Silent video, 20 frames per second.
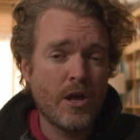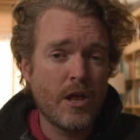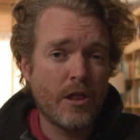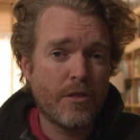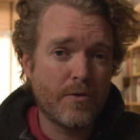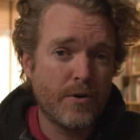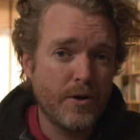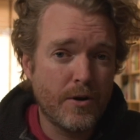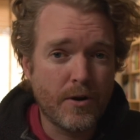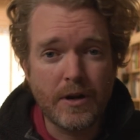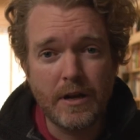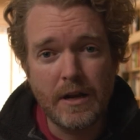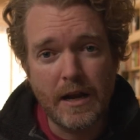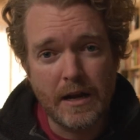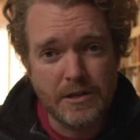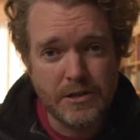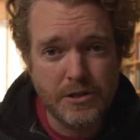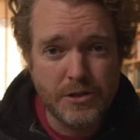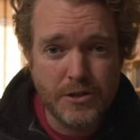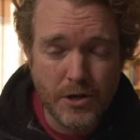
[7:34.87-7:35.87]
through your
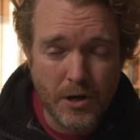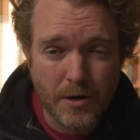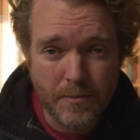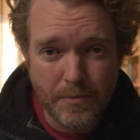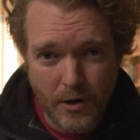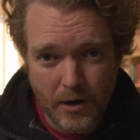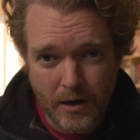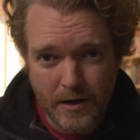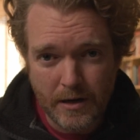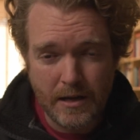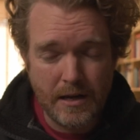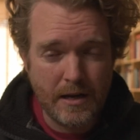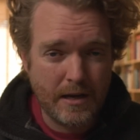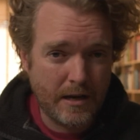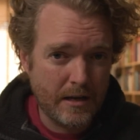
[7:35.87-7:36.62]
connection to your body, it